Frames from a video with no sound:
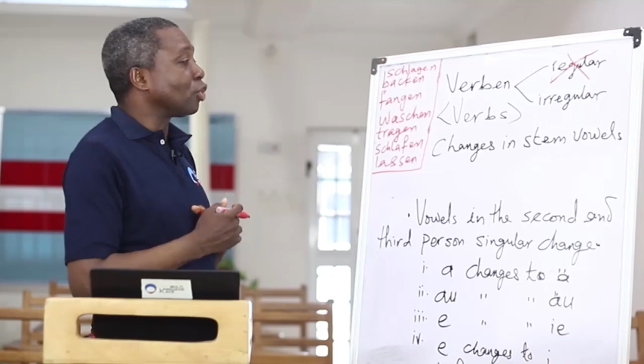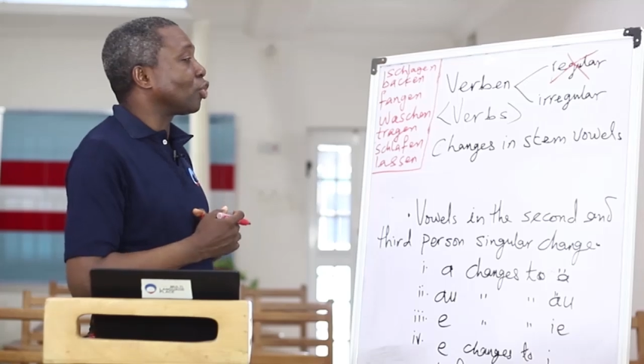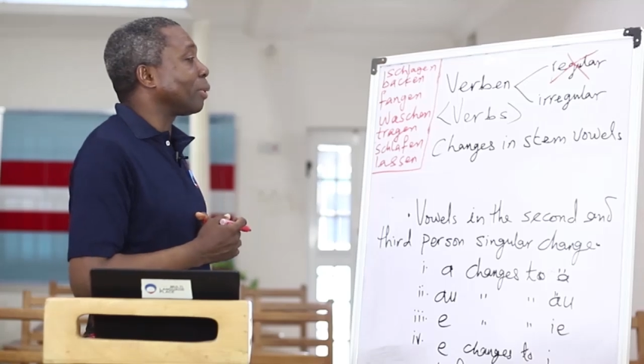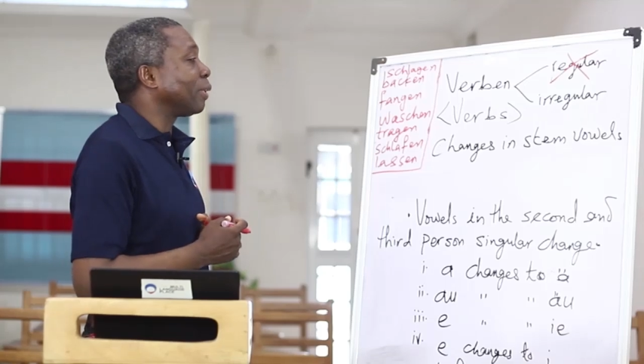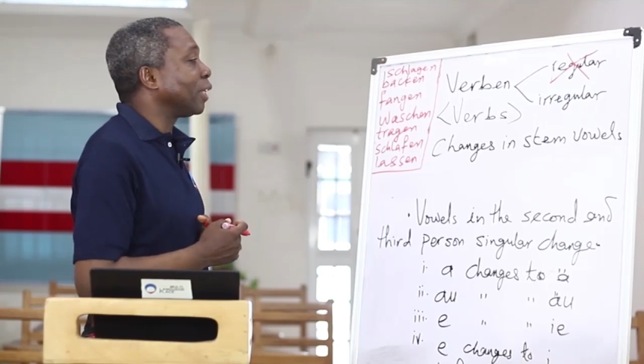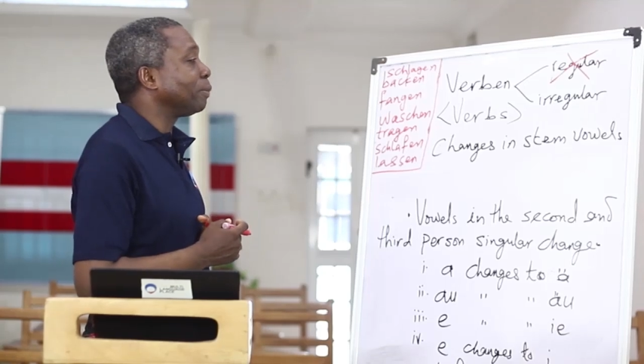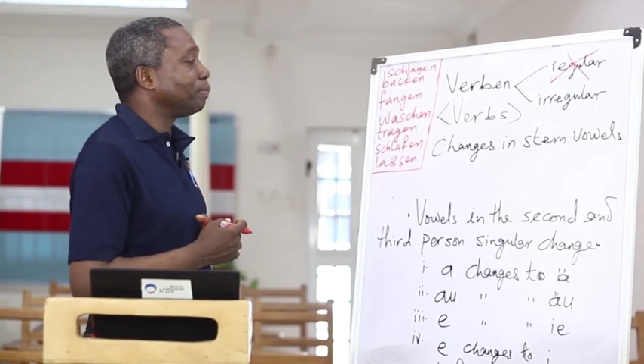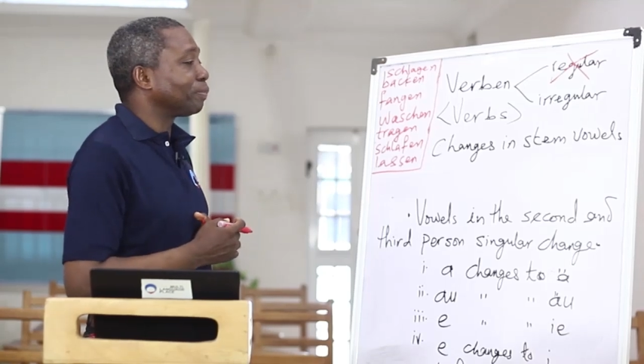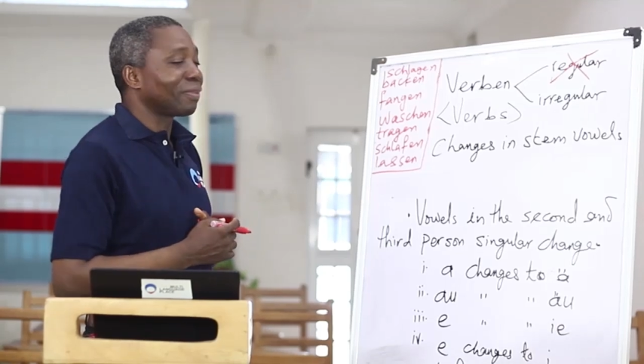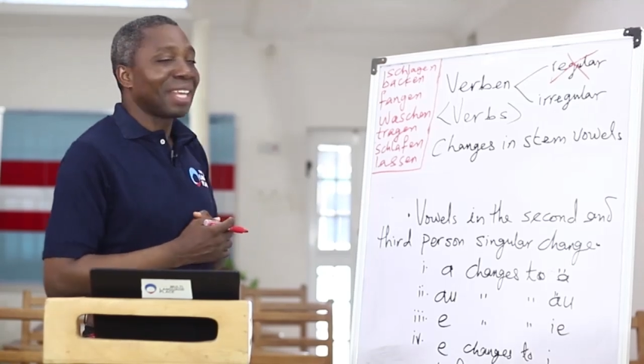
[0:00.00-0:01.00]
in
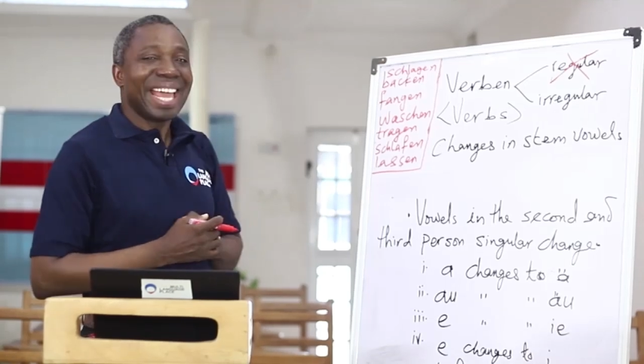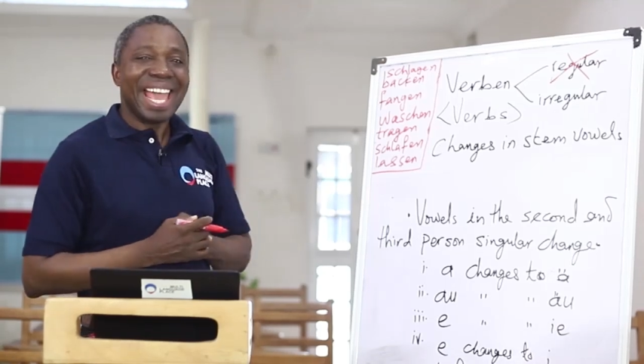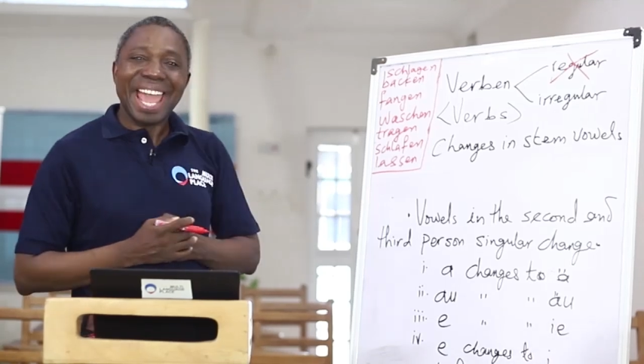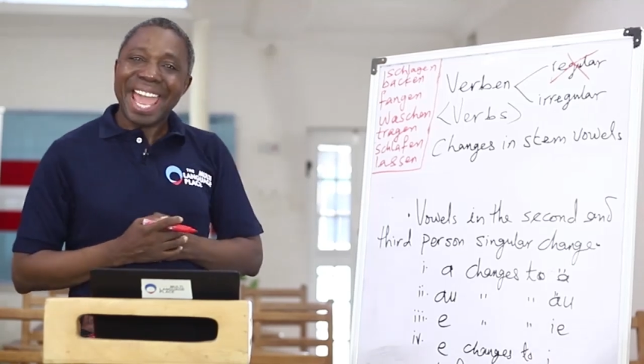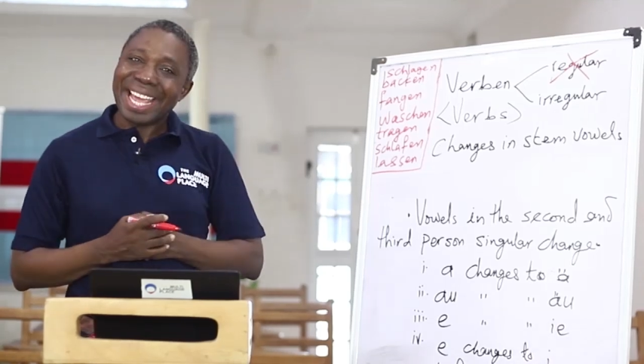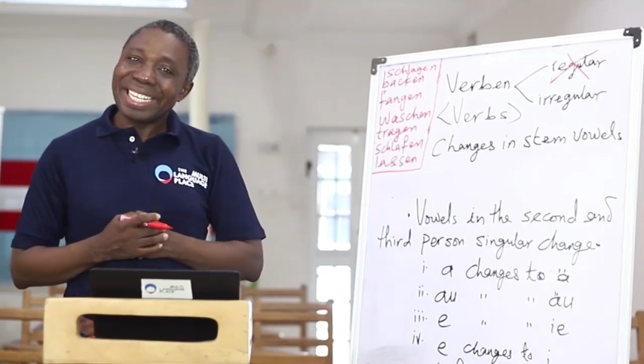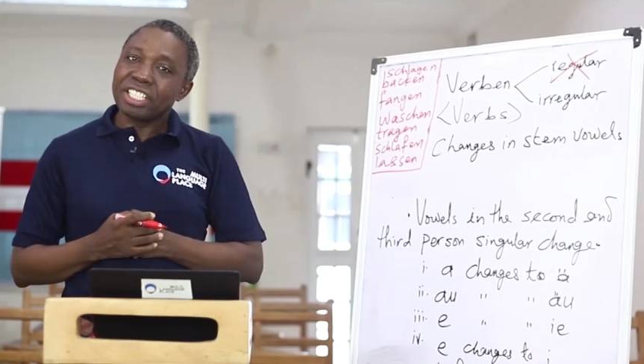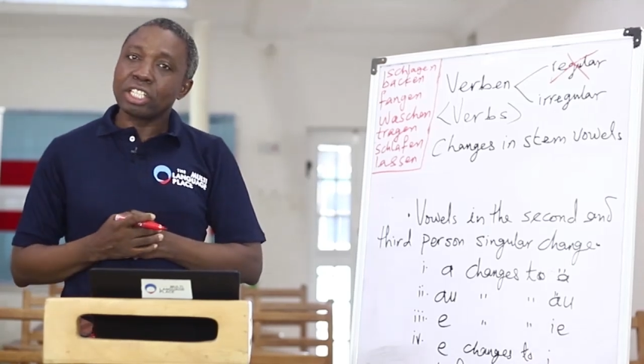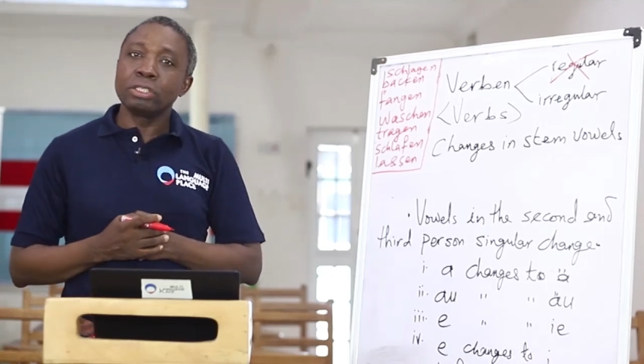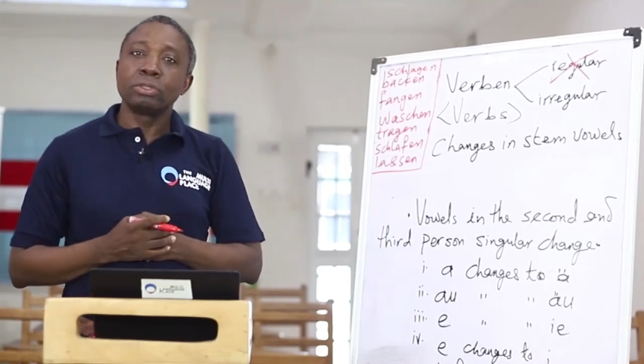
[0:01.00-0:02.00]
German
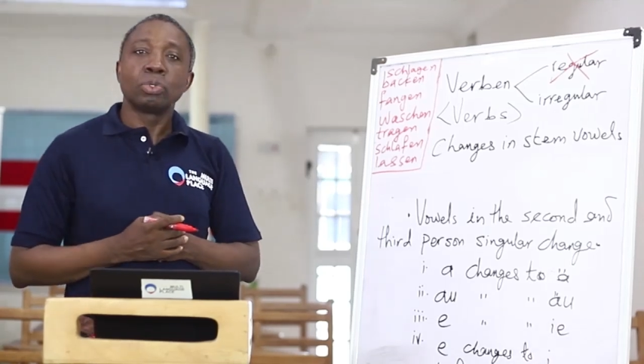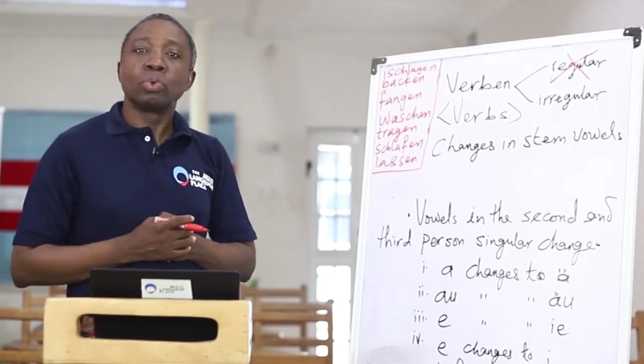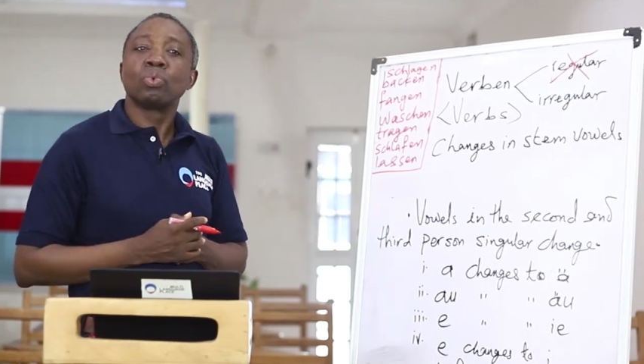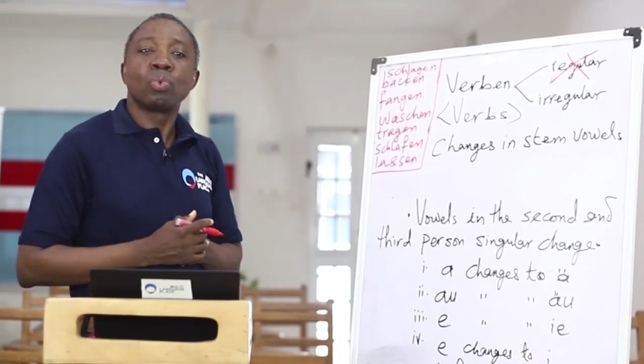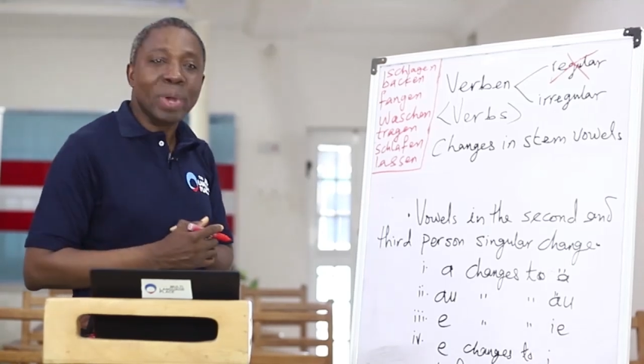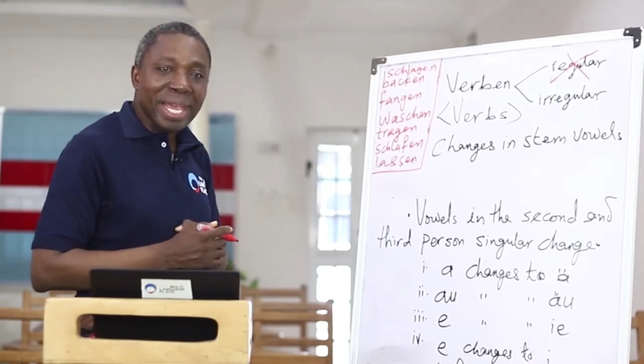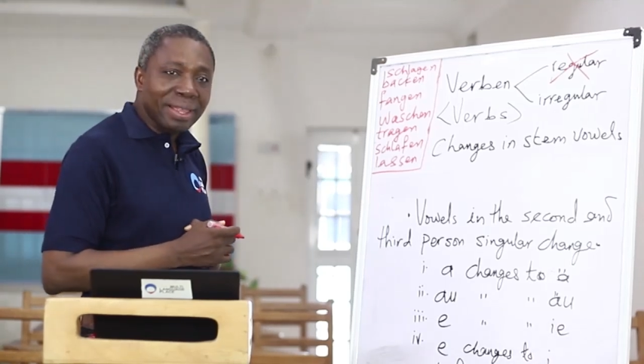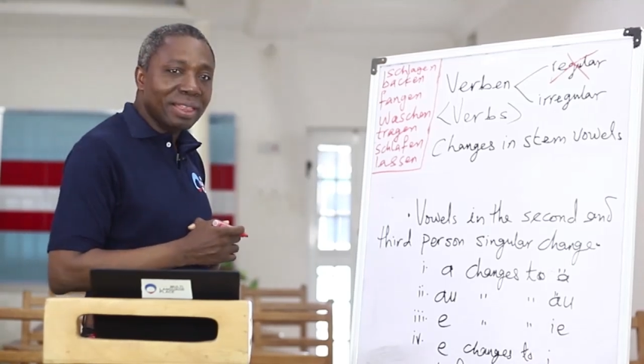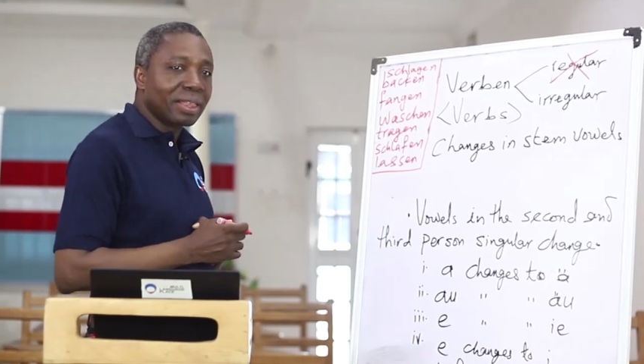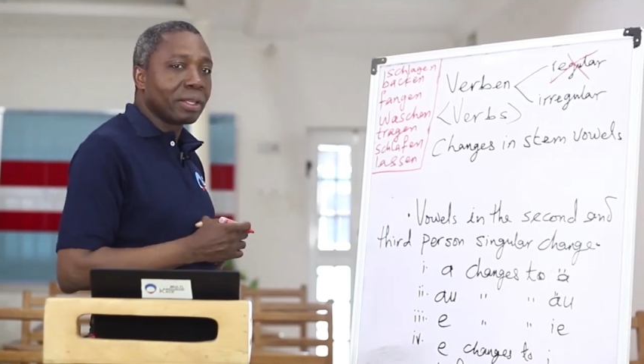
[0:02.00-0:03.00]
end
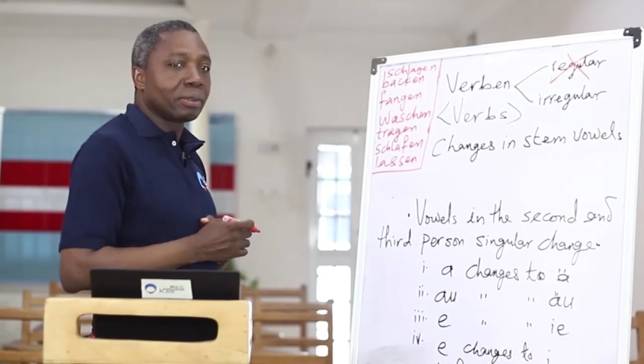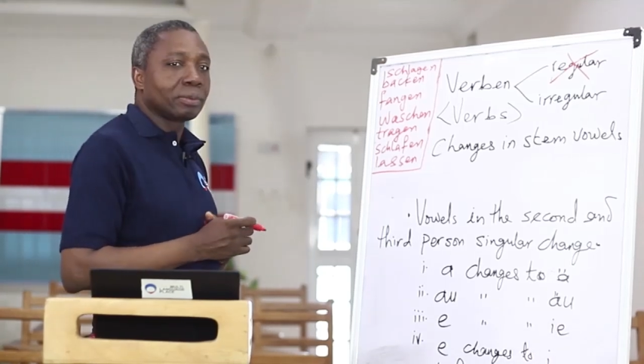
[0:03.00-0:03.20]
with